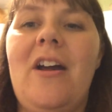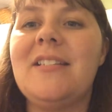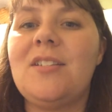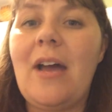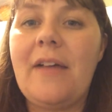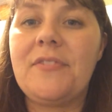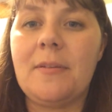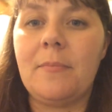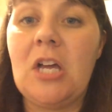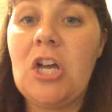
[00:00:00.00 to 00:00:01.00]
I still have
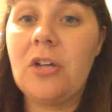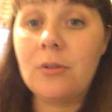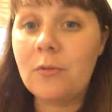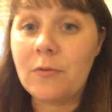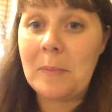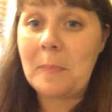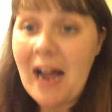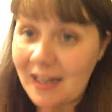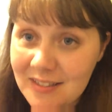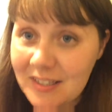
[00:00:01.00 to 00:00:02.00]
some gluten-free
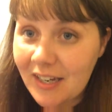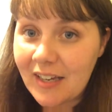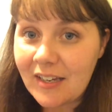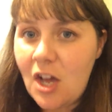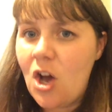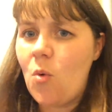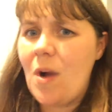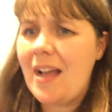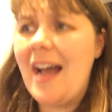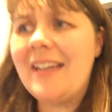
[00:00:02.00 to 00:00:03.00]
pasta.
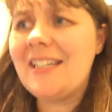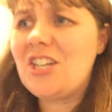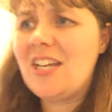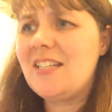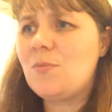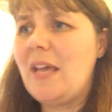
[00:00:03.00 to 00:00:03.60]
What kind of cheese?